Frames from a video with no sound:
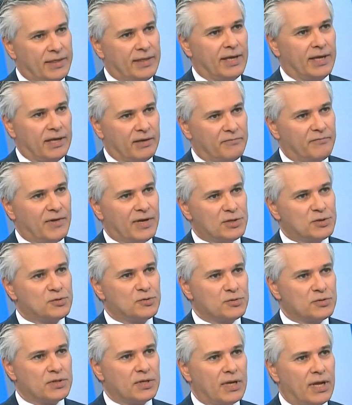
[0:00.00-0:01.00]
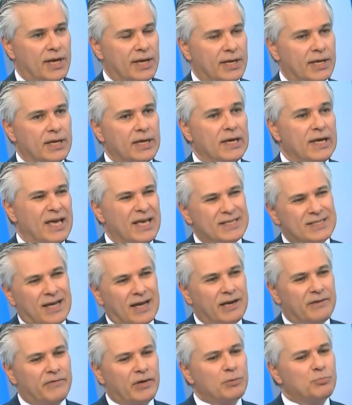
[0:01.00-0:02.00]
I think investors like. It's
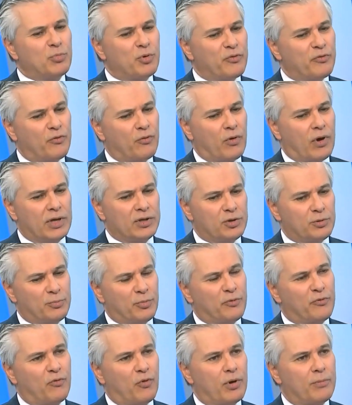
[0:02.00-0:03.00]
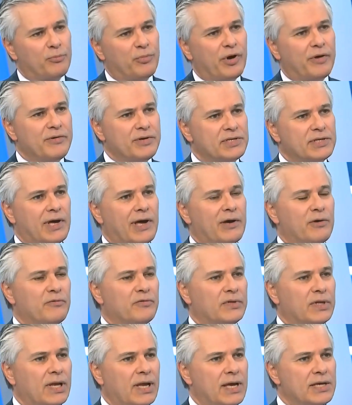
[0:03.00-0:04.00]
kind of underperformed Prairie Sky
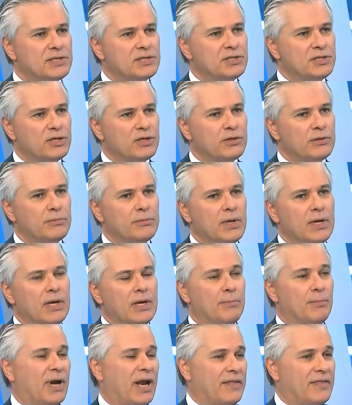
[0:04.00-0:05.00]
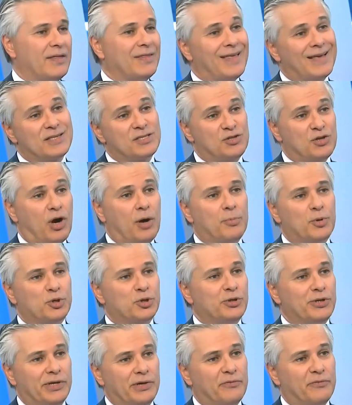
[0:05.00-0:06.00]
over the last year, but I think that's the
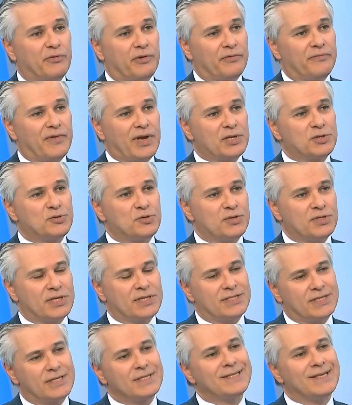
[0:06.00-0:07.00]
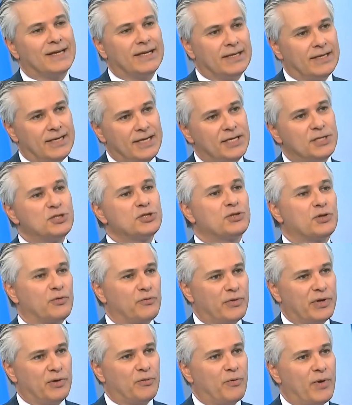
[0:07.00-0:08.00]
opportunity for investors, is this thing needs to
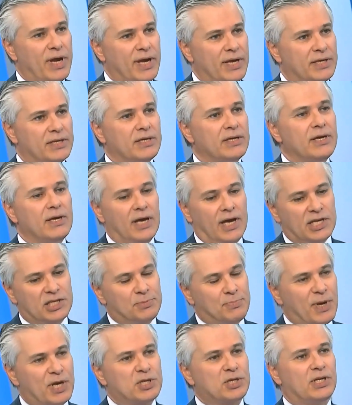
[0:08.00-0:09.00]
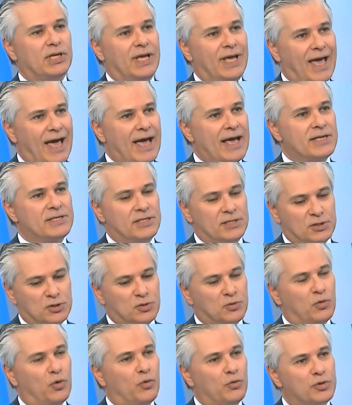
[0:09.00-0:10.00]
re-rate, especially as its
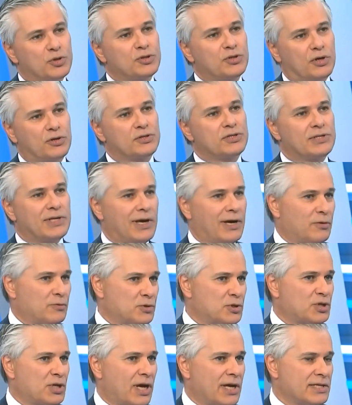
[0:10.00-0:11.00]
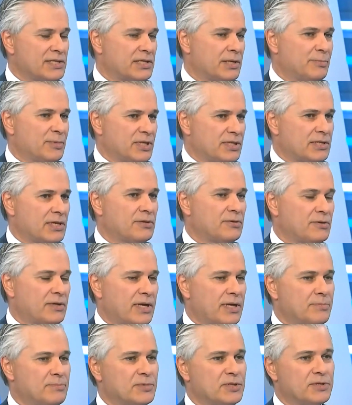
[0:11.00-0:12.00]
growth starts to outshine some of these other
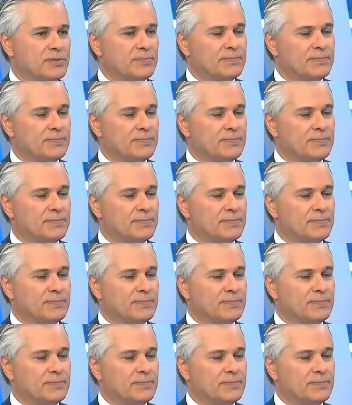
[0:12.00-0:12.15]
names.